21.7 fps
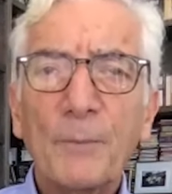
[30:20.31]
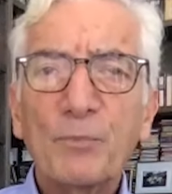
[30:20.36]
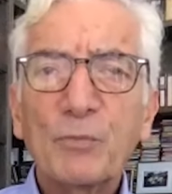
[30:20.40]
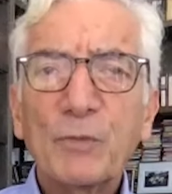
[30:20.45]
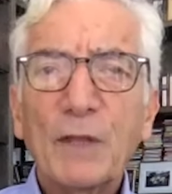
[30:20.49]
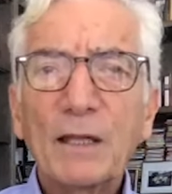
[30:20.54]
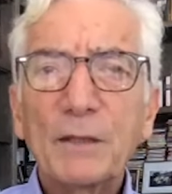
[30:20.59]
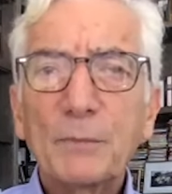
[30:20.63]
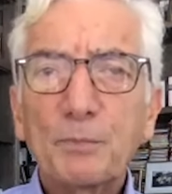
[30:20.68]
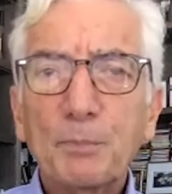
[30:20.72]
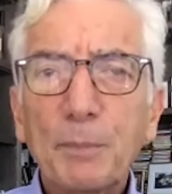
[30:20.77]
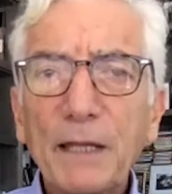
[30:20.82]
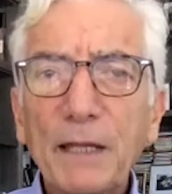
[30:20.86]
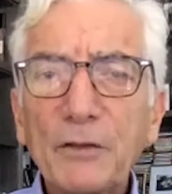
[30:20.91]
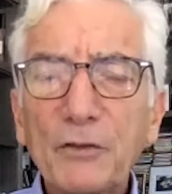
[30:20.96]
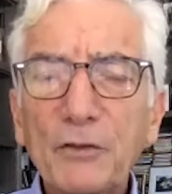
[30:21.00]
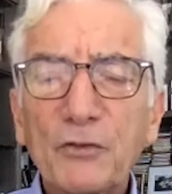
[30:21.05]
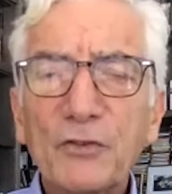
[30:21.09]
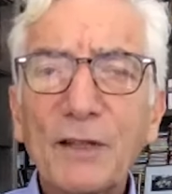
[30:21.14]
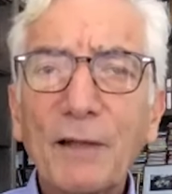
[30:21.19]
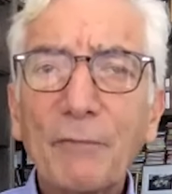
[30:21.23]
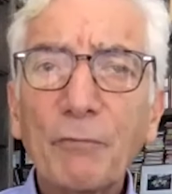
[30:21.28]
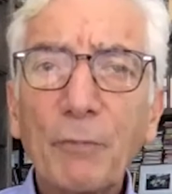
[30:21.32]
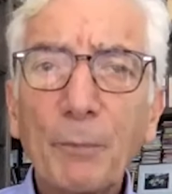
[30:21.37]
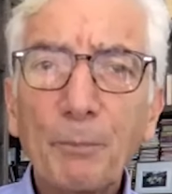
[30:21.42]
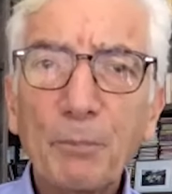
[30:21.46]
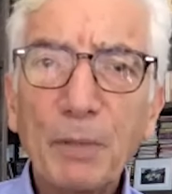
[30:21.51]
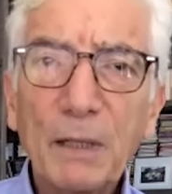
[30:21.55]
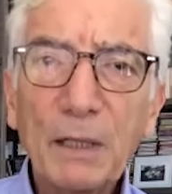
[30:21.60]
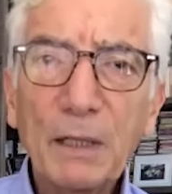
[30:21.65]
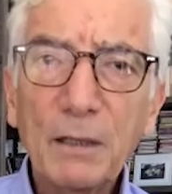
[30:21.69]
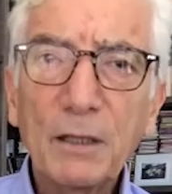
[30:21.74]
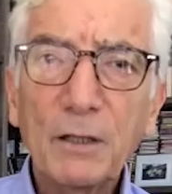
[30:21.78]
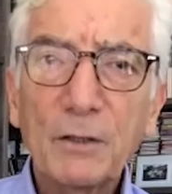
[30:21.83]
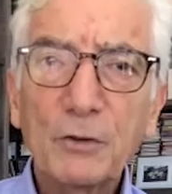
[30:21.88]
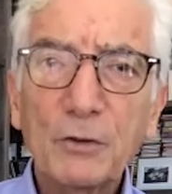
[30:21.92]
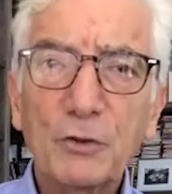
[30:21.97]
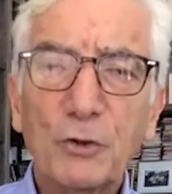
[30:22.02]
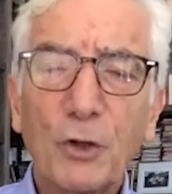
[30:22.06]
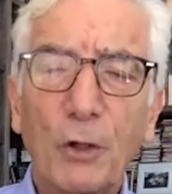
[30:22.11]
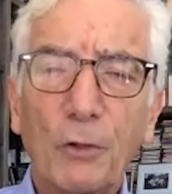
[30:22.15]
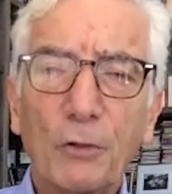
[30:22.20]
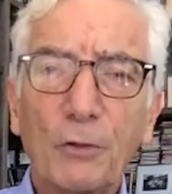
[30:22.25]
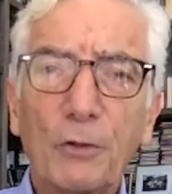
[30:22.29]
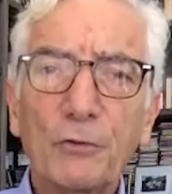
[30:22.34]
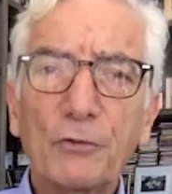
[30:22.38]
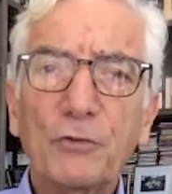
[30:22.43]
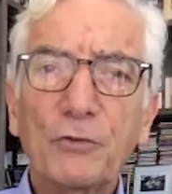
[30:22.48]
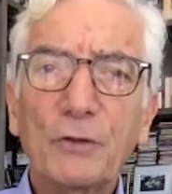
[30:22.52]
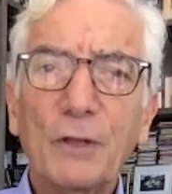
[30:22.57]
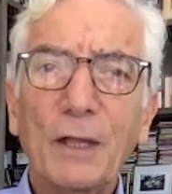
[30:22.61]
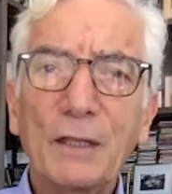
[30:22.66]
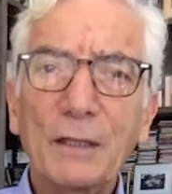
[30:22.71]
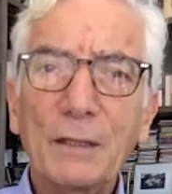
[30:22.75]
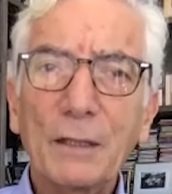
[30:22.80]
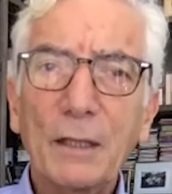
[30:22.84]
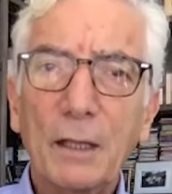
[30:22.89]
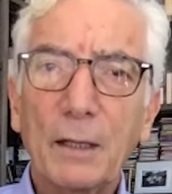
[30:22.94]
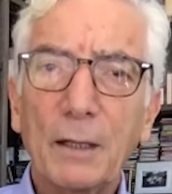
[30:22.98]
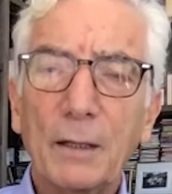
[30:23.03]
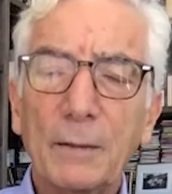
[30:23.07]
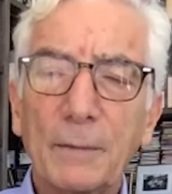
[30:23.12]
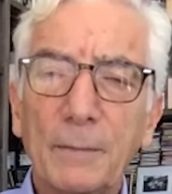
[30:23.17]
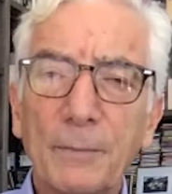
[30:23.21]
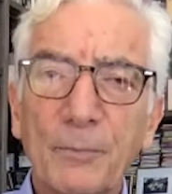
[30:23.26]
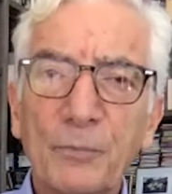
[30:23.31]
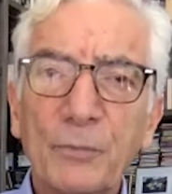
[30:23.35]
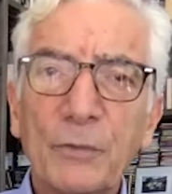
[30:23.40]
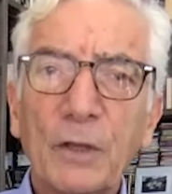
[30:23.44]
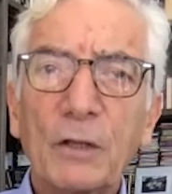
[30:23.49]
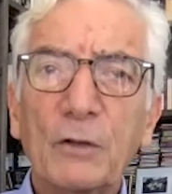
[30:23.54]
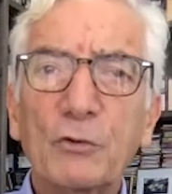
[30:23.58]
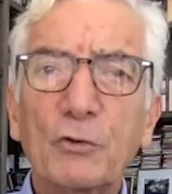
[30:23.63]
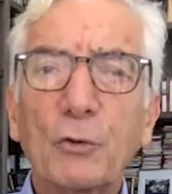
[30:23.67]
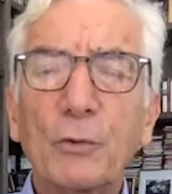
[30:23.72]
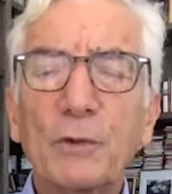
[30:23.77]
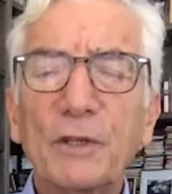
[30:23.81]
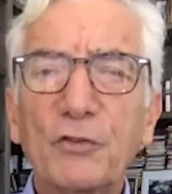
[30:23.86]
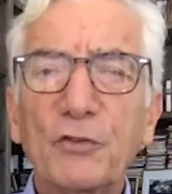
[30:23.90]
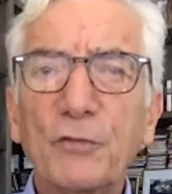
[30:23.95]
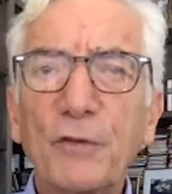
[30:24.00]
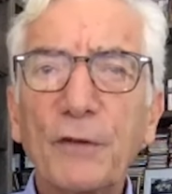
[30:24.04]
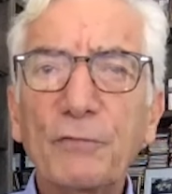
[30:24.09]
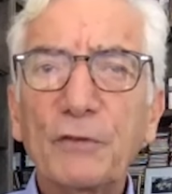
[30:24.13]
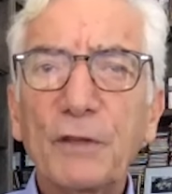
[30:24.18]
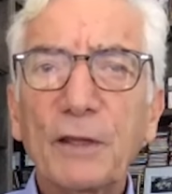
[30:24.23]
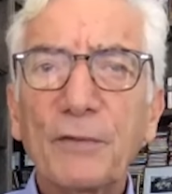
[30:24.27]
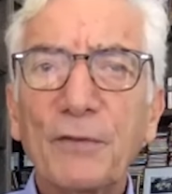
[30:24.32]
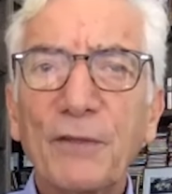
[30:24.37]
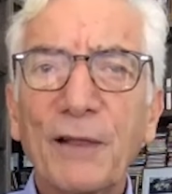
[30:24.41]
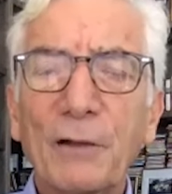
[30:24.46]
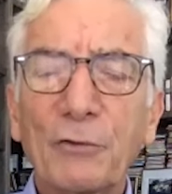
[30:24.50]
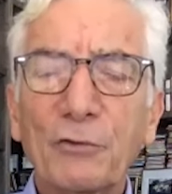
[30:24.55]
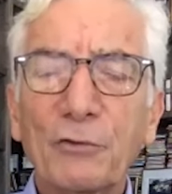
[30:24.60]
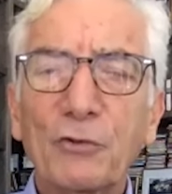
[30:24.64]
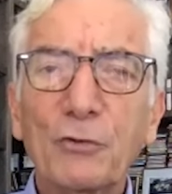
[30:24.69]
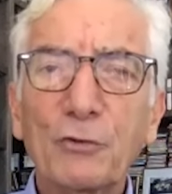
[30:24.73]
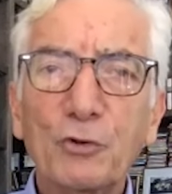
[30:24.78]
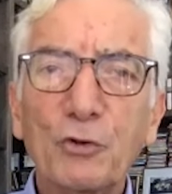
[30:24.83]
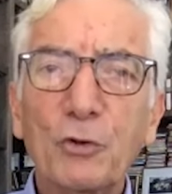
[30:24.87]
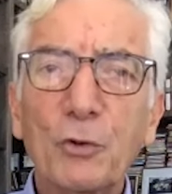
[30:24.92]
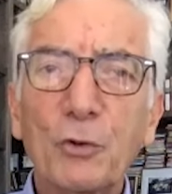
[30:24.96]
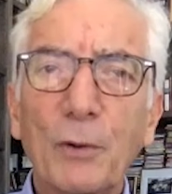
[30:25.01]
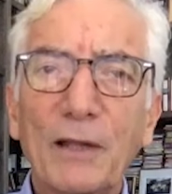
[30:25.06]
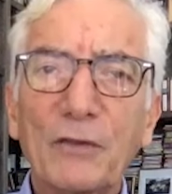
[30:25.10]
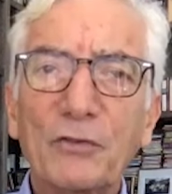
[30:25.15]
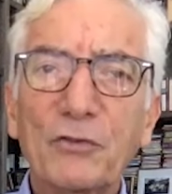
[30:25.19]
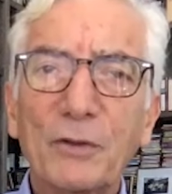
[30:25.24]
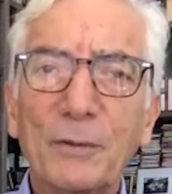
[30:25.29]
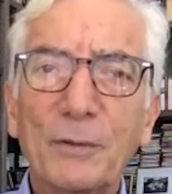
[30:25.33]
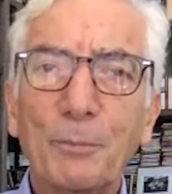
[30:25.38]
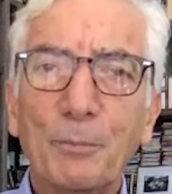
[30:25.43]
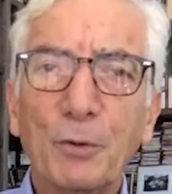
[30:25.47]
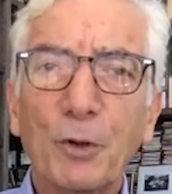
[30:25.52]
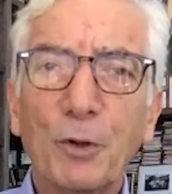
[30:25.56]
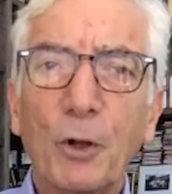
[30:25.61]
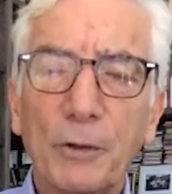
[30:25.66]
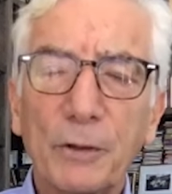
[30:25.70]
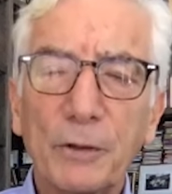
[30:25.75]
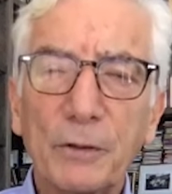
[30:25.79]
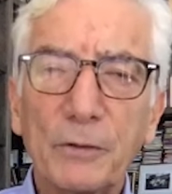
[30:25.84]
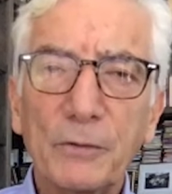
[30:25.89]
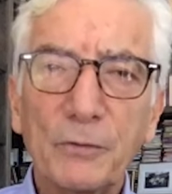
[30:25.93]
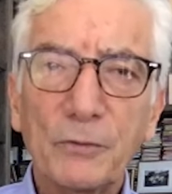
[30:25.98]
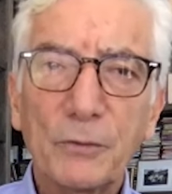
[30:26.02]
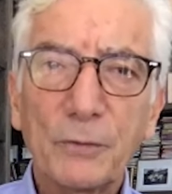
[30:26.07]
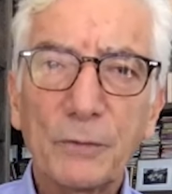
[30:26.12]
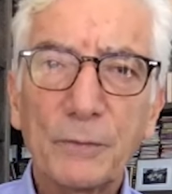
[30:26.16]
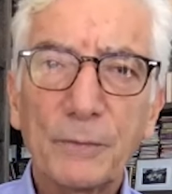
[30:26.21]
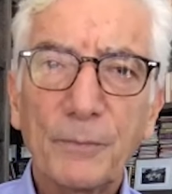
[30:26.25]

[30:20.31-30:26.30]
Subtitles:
It pays $7 billion a year to its 50,000 US employees.